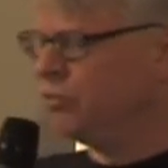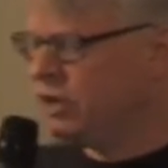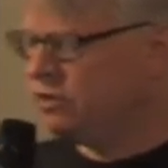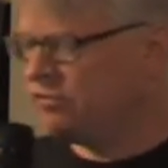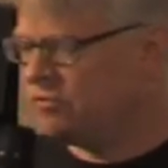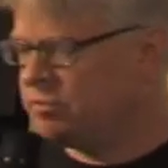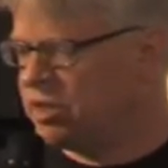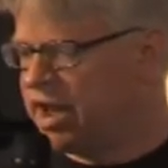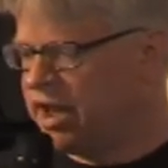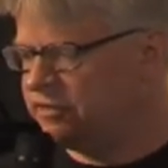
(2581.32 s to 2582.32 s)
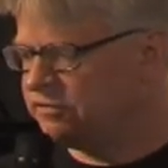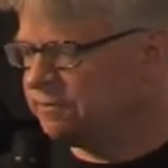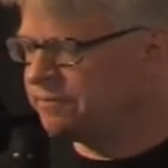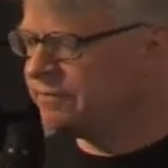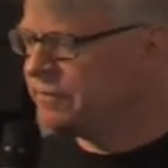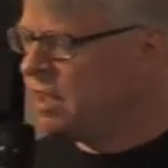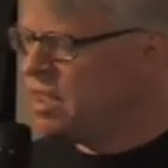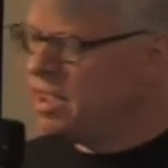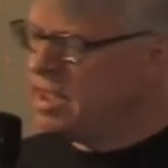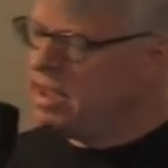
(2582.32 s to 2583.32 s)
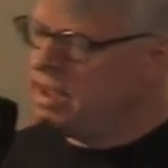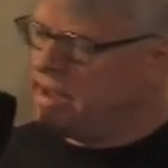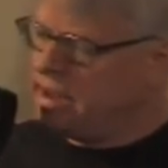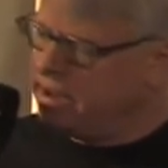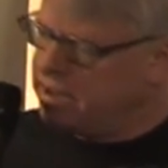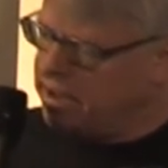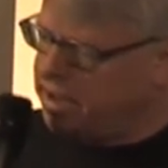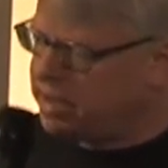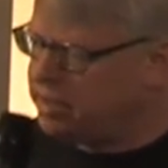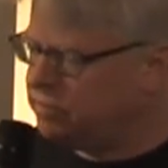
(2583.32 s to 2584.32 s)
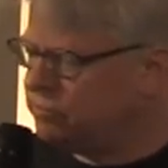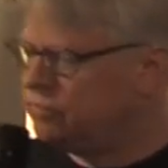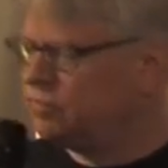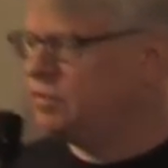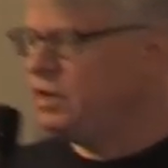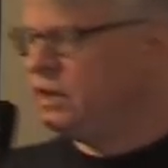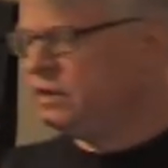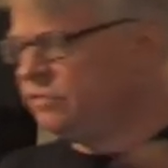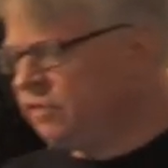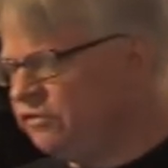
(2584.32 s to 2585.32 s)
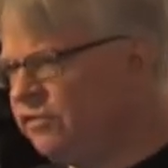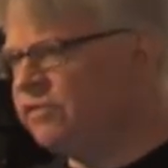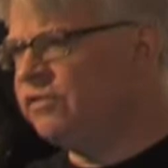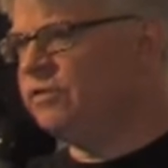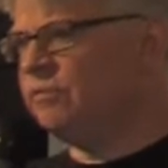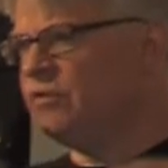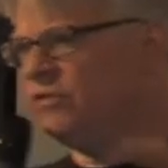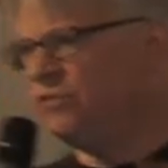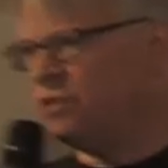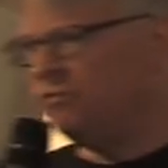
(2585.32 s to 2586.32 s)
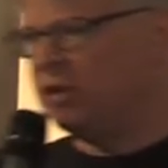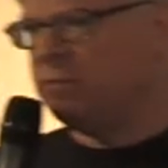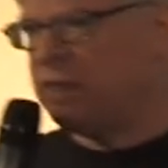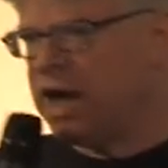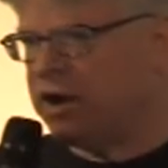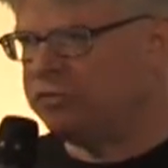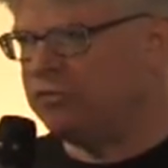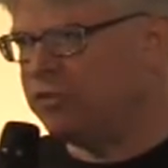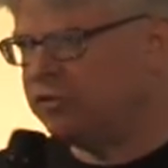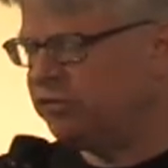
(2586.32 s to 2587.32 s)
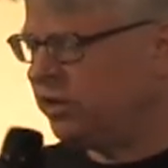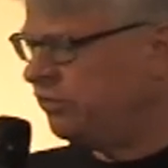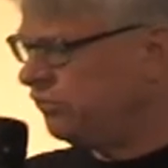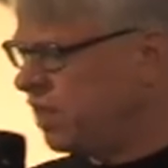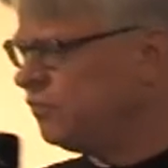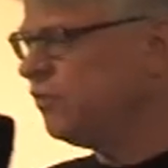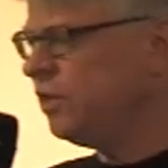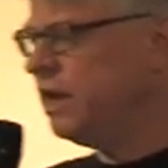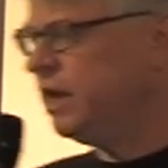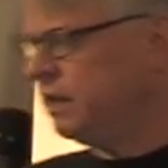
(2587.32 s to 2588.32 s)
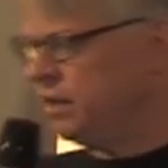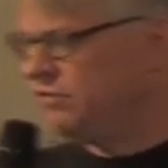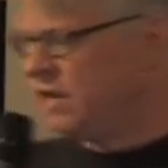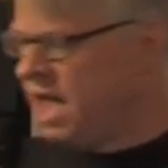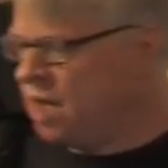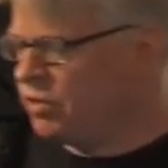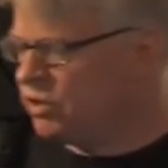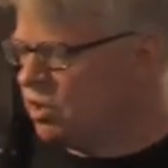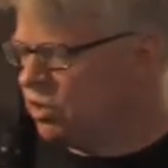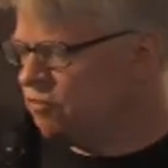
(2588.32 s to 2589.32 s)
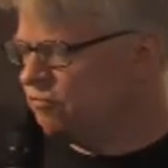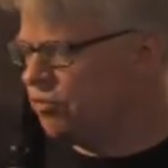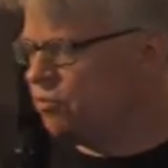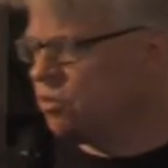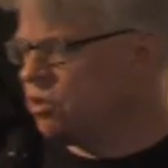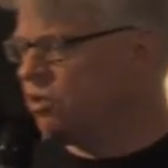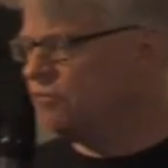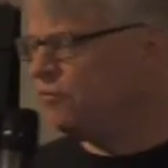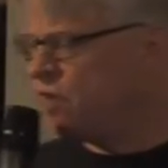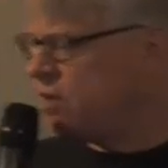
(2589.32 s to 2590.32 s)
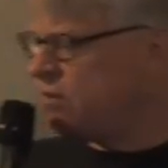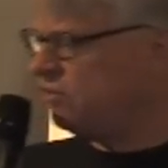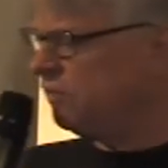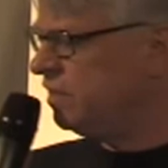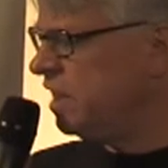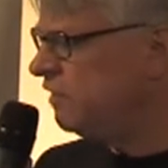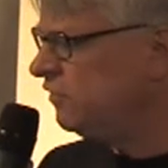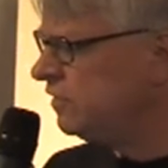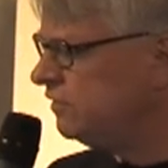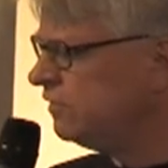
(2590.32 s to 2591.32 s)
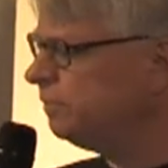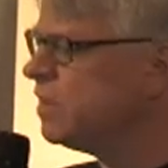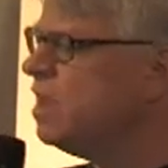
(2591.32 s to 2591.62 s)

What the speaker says: breeders of plants. And in addition to preserving biodiversity centrally, it needs to happen all over the world. Farmers and nations,